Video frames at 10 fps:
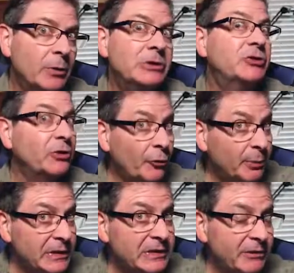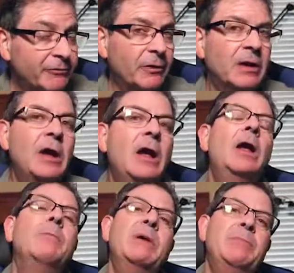which is a little bit different.
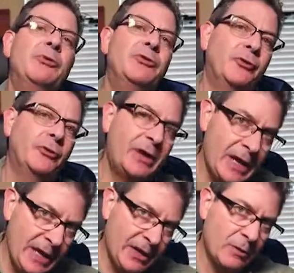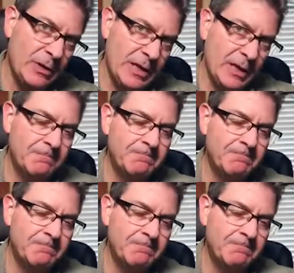People don't look angry then.